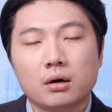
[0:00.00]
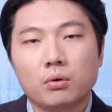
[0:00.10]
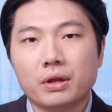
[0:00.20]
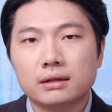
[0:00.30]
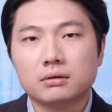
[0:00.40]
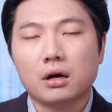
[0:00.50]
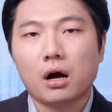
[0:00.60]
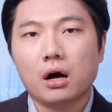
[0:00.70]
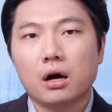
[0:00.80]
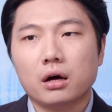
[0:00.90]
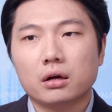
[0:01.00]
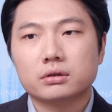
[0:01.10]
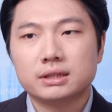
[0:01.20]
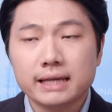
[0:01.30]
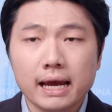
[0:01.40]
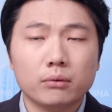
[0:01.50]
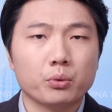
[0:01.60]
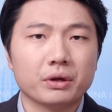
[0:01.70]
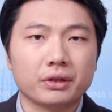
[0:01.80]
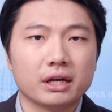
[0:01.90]
Well then, today
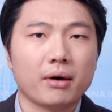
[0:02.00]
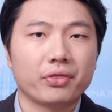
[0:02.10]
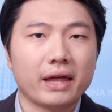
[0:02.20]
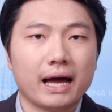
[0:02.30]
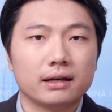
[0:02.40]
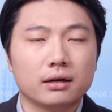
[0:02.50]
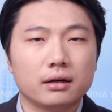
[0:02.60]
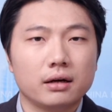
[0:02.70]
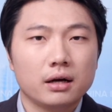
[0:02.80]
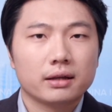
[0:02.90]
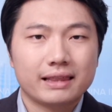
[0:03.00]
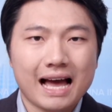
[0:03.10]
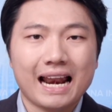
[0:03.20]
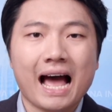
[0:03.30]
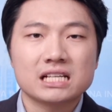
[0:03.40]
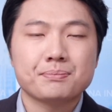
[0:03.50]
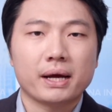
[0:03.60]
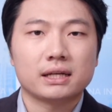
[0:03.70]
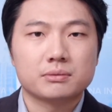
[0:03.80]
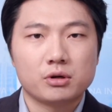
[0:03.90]
when we think about that, that
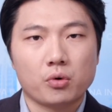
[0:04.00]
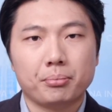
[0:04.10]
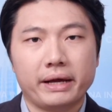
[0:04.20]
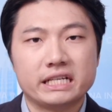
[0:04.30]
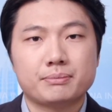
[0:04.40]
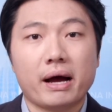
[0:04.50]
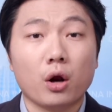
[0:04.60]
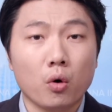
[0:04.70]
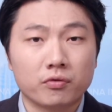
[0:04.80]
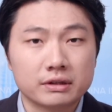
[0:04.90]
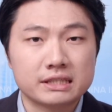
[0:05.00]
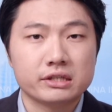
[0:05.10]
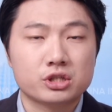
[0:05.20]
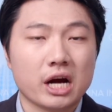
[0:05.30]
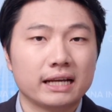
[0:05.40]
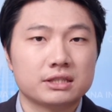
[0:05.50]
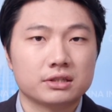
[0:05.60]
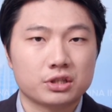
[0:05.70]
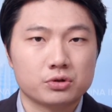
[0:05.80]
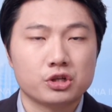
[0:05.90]
aspect has been replaced by overseas Chinese
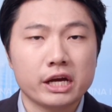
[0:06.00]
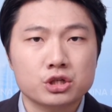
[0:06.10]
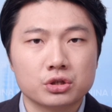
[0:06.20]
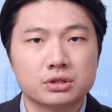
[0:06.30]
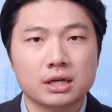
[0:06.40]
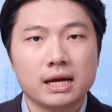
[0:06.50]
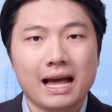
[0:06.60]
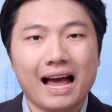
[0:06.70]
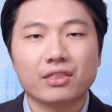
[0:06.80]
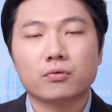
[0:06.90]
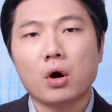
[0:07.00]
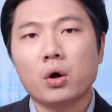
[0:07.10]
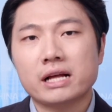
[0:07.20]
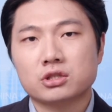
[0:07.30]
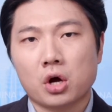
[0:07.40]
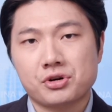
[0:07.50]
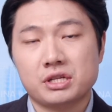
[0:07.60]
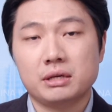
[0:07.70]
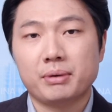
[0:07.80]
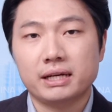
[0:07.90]
associations, and the role has
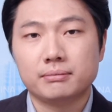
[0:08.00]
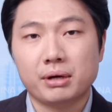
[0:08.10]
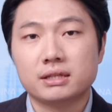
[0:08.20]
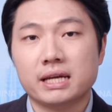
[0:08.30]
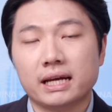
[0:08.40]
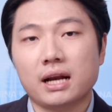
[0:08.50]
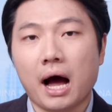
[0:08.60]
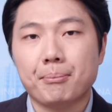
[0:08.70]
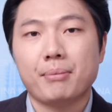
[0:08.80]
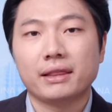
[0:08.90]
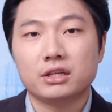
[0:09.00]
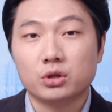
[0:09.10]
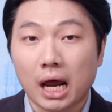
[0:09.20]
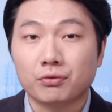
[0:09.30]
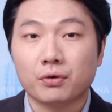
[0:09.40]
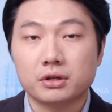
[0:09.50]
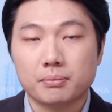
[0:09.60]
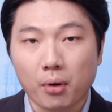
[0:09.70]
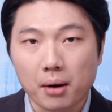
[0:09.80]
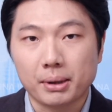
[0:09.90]
largely been taken up by the United Front
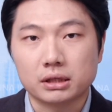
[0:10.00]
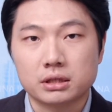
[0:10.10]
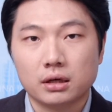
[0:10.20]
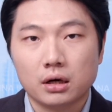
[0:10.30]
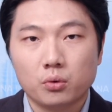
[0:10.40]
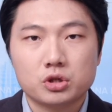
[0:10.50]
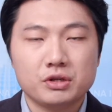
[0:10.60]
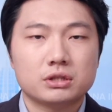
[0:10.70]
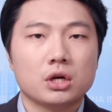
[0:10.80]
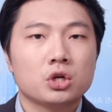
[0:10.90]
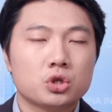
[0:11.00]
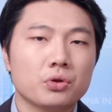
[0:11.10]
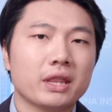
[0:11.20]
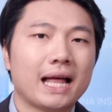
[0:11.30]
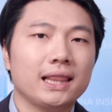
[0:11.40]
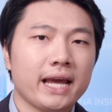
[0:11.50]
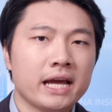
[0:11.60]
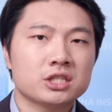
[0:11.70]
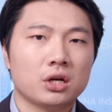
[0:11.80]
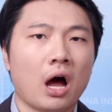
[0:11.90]
Department, which means shouldn't that
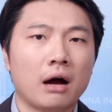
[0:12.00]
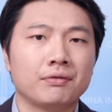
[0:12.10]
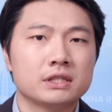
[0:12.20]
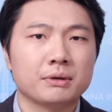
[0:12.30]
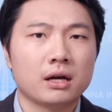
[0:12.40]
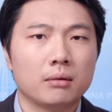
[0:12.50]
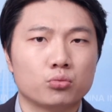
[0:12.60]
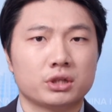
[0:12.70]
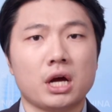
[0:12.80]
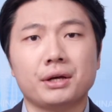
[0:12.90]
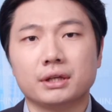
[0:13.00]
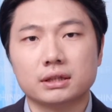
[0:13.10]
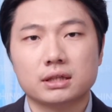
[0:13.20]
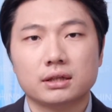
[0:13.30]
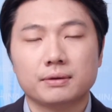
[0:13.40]
liaison office become redundant?